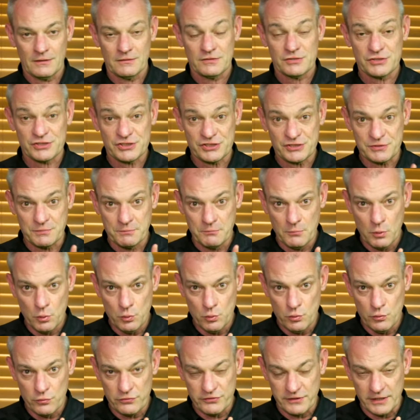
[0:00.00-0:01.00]

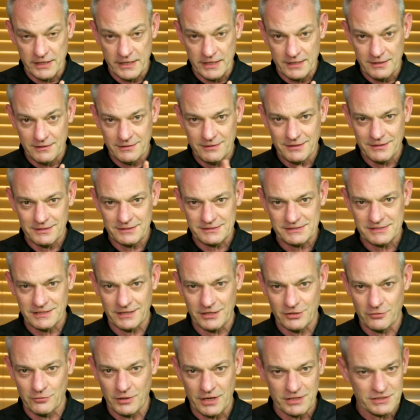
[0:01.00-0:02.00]
smoothly
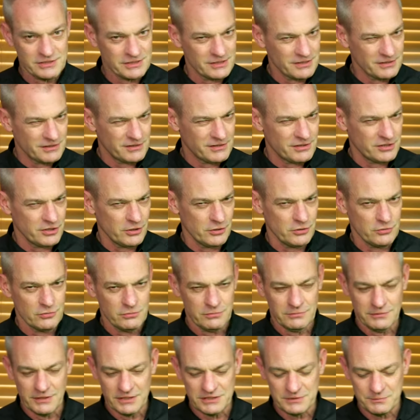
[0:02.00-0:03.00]
accelerating
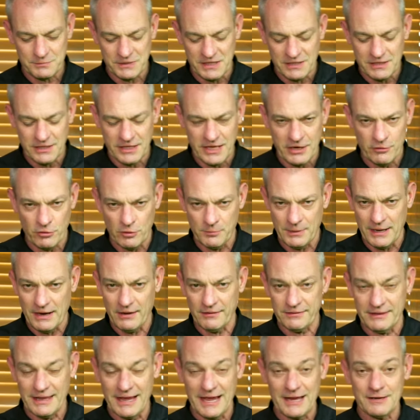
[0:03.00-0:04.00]
cue, let's be clear
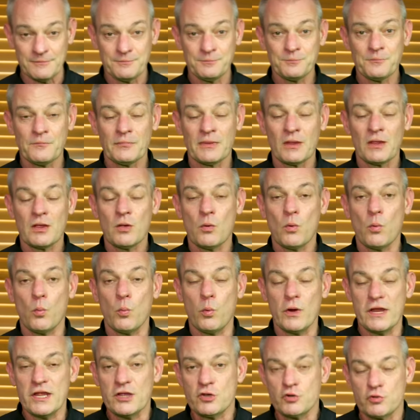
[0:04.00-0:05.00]
about that,
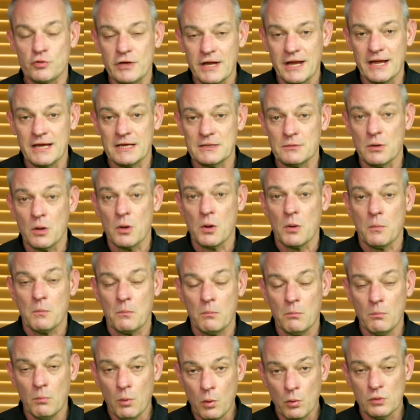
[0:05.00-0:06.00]
we create
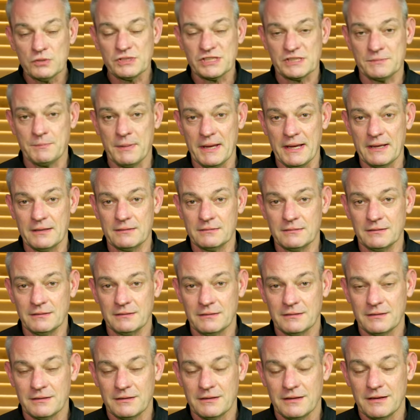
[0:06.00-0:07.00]
more spin
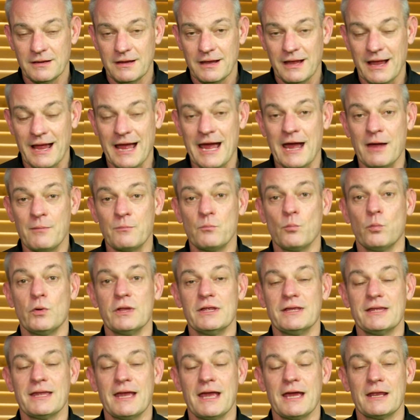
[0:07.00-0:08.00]
and
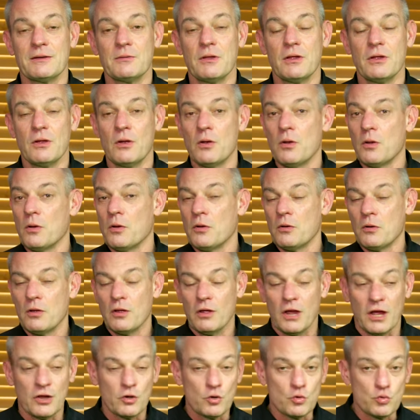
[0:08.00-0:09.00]
we get
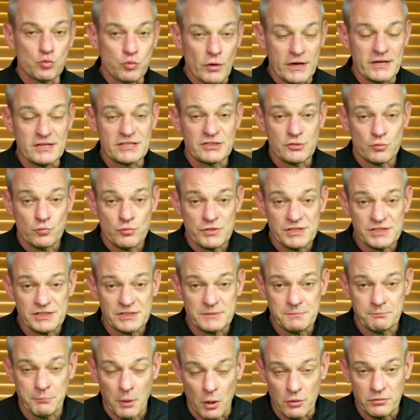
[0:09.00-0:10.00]
a greater
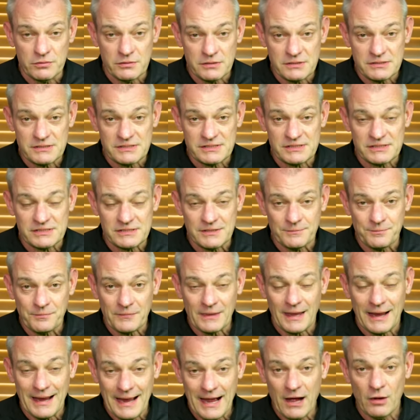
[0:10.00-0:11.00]
response
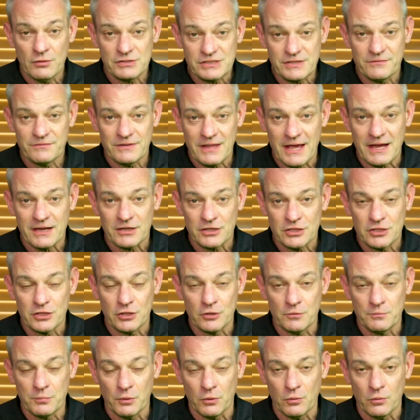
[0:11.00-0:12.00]
out of that
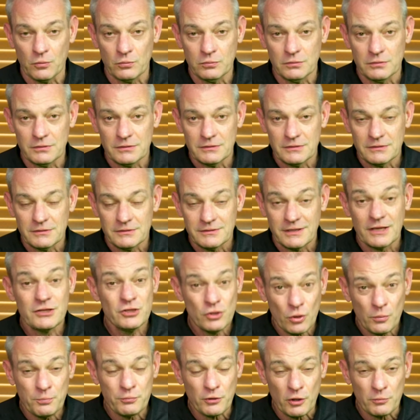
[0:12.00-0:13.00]
cue ball than
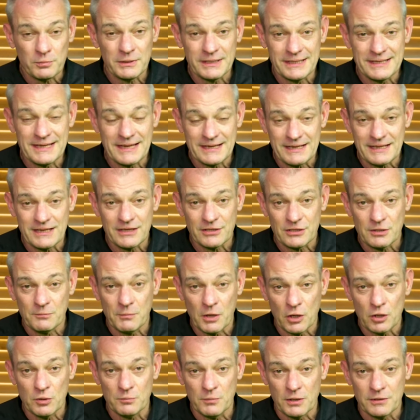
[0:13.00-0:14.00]
you're probably getting at the
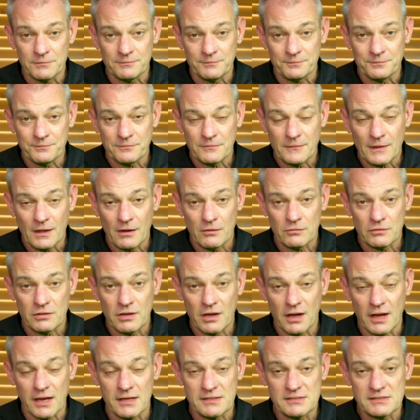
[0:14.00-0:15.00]
moment.
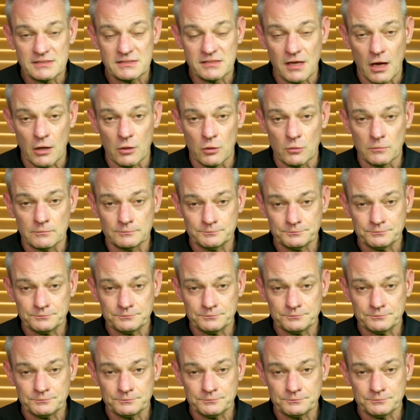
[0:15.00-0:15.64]
Okay, so